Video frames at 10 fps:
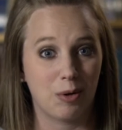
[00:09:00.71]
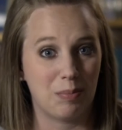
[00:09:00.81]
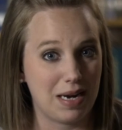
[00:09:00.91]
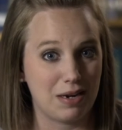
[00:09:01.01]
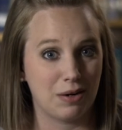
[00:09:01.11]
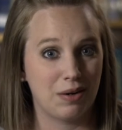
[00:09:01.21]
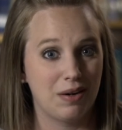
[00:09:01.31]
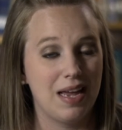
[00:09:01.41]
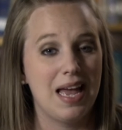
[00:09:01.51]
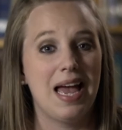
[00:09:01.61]
were Peter
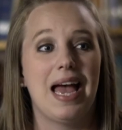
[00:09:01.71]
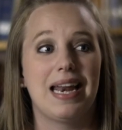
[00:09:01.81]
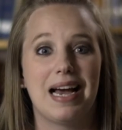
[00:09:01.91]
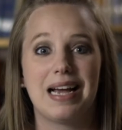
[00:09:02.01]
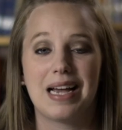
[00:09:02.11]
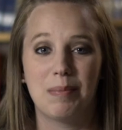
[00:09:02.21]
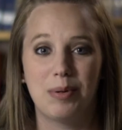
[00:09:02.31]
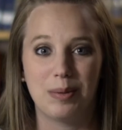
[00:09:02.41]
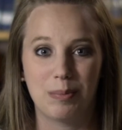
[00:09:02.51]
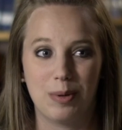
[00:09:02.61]
and I got
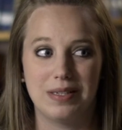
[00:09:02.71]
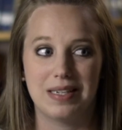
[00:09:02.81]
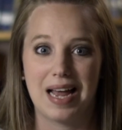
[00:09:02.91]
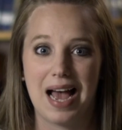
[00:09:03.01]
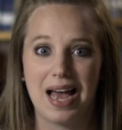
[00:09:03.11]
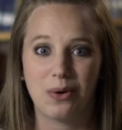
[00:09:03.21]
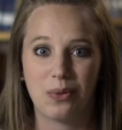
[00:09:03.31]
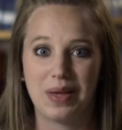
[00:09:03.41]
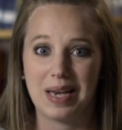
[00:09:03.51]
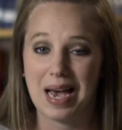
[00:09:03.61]
put in prison, I
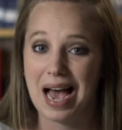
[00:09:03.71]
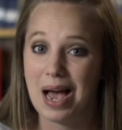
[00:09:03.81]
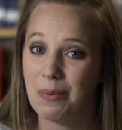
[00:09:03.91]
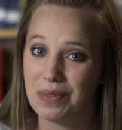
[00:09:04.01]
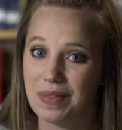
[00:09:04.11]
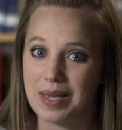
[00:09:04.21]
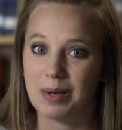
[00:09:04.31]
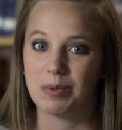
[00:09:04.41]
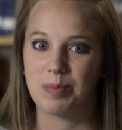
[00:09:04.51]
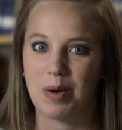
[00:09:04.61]
don't think I would think
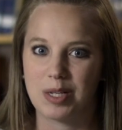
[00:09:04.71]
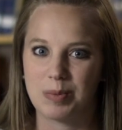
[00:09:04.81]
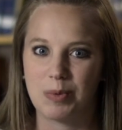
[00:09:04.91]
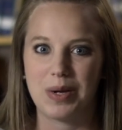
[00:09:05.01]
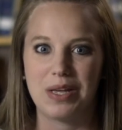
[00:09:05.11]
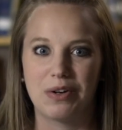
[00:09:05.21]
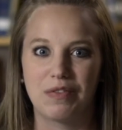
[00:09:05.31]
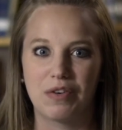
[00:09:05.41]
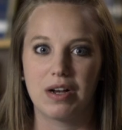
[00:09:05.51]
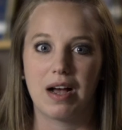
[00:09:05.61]
it was possible either
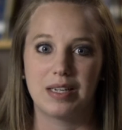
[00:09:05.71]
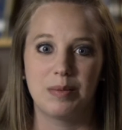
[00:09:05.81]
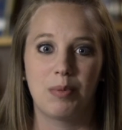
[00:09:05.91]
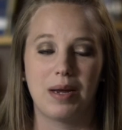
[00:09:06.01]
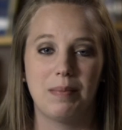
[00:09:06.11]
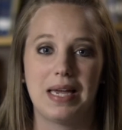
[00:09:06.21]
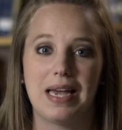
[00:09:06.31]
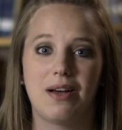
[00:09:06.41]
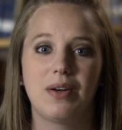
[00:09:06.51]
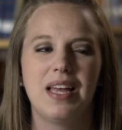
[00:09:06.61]
for God to break me
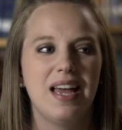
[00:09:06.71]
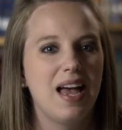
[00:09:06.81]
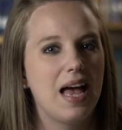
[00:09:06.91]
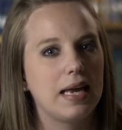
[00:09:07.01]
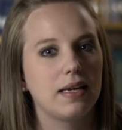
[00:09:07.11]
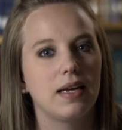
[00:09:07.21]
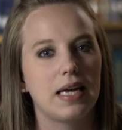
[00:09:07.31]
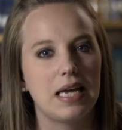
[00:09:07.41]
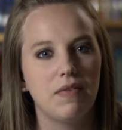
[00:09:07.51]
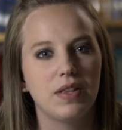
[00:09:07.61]
out. And
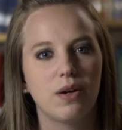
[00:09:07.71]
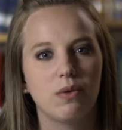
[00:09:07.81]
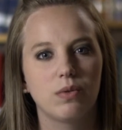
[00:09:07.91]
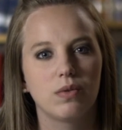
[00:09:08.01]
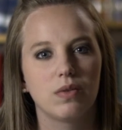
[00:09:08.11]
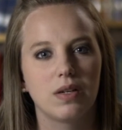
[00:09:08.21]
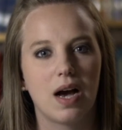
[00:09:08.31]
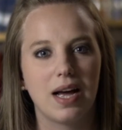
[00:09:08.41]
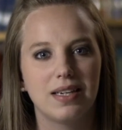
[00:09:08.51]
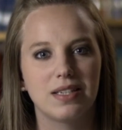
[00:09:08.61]
even though
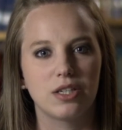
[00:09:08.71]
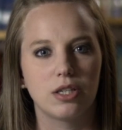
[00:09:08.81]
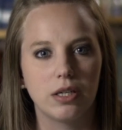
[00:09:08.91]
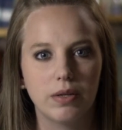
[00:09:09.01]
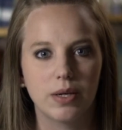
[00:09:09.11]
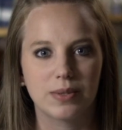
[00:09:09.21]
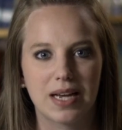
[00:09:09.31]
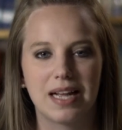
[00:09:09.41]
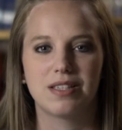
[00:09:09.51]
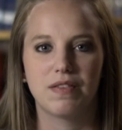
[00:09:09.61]
God doesn't do those
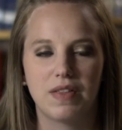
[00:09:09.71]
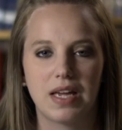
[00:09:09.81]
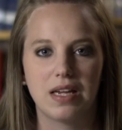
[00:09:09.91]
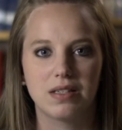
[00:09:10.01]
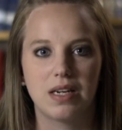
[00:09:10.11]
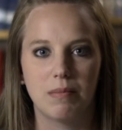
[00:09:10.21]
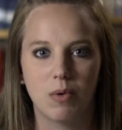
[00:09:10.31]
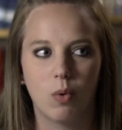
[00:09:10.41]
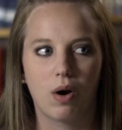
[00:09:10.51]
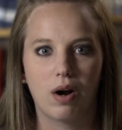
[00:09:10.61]
kinds of things
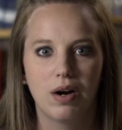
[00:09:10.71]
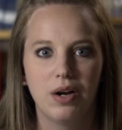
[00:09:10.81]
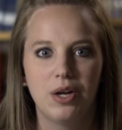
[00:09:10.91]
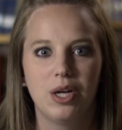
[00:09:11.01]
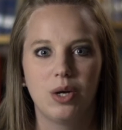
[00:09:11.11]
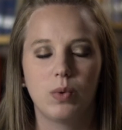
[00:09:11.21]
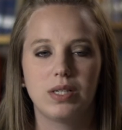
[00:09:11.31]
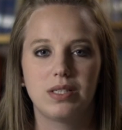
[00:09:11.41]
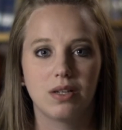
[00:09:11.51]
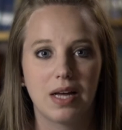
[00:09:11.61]
anymore, we
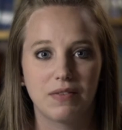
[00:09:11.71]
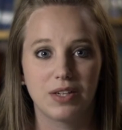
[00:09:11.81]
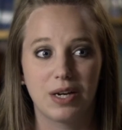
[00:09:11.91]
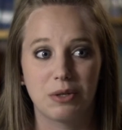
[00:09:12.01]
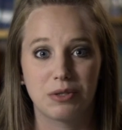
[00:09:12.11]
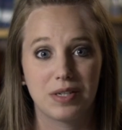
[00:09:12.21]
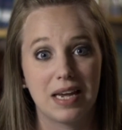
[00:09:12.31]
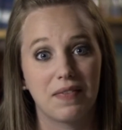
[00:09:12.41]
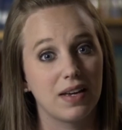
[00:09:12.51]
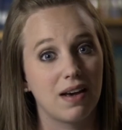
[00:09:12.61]
still have to
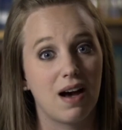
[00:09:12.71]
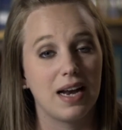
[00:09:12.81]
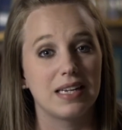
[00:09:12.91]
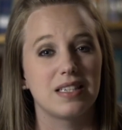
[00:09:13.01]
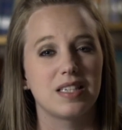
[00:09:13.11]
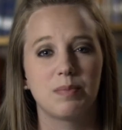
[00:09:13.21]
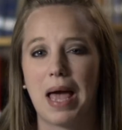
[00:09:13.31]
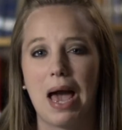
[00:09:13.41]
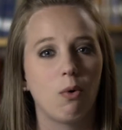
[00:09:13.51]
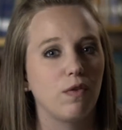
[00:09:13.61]
understand that God is as
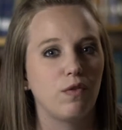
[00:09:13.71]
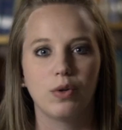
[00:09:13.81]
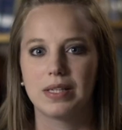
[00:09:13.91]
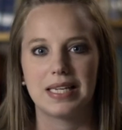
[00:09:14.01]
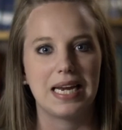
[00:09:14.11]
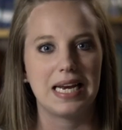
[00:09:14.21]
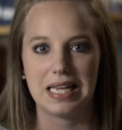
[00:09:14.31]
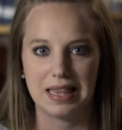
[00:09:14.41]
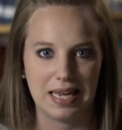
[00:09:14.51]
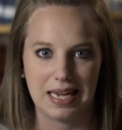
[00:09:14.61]
powerful as
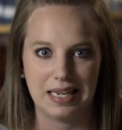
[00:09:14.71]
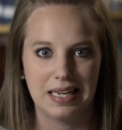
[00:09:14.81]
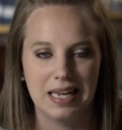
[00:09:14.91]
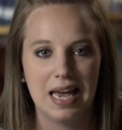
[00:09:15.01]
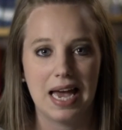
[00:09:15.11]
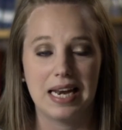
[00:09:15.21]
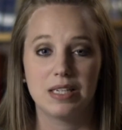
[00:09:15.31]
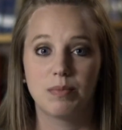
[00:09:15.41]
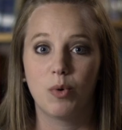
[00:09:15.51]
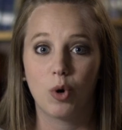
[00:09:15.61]
anything, and
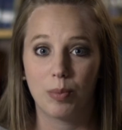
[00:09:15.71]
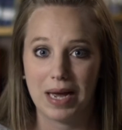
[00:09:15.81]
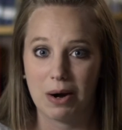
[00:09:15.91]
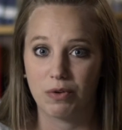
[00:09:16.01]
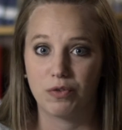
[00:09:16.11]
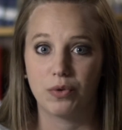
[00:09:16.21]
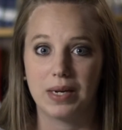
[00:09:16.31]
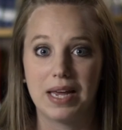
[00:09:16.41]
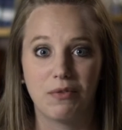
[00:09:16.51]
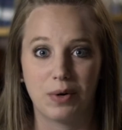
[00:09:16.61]
he's more powerful
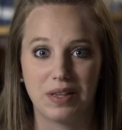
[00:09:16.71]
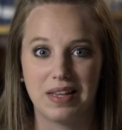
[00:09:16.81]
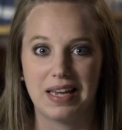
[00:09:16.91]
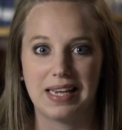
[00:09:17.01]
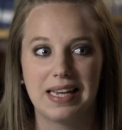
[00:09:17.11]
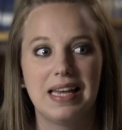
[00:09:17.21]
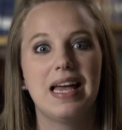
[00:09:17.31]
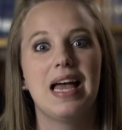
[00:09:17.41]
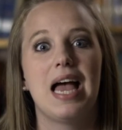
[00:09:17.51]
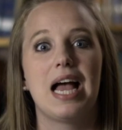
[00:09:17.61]
than everything.
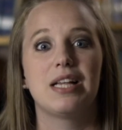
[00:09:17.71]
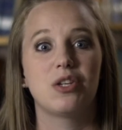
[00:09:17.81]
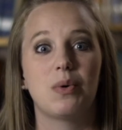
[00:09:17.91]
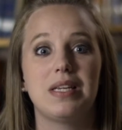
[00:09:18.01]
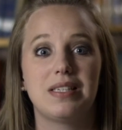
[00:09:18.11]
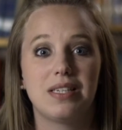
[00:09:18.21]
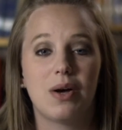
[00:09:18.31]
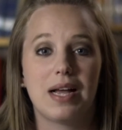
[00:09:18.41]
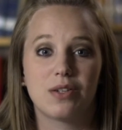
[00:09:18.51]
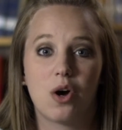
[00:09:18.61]
And so he
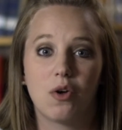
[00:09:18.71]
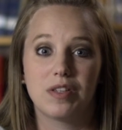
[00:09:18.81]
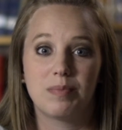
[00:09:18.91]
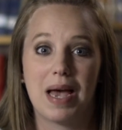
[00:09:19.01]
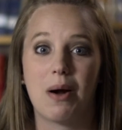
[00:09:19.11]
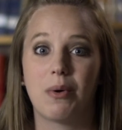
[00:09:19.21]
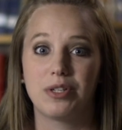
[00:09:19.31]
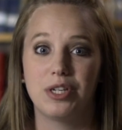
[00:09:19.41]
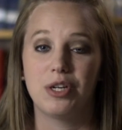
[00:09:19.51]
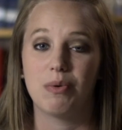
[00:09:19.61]
still has all this power
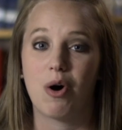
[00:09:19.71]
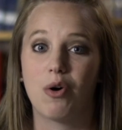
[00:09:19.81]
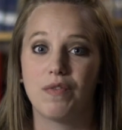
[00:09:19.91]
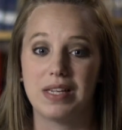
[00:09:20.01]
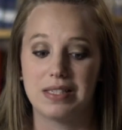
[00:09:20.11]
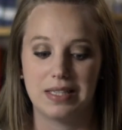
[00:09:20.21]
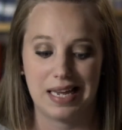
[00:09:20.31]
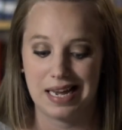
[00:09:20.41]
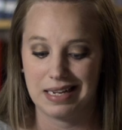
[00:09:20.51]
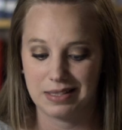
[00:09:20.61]
to do all of these
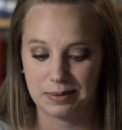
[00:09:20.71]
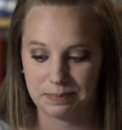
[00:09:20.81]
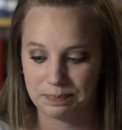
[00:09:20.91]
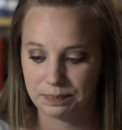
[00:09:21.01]
things.